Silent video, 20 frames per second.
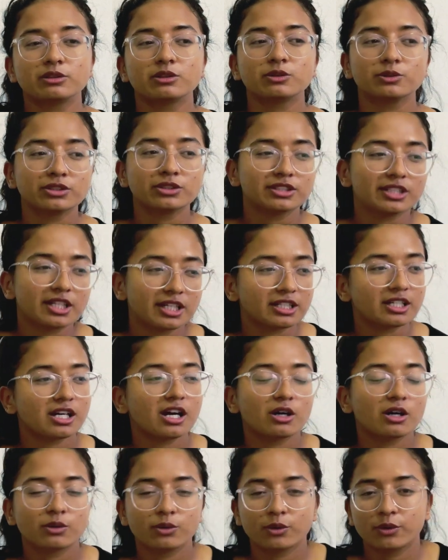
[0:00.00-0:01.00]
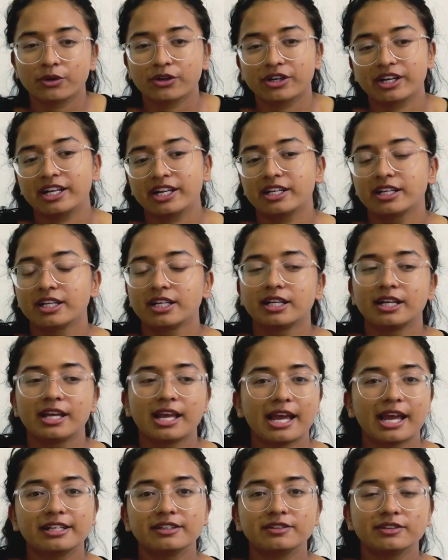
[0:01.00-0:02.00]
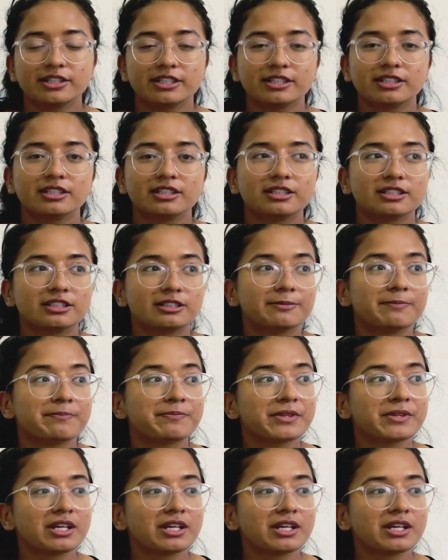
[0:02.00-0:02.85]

Louisiana or anything.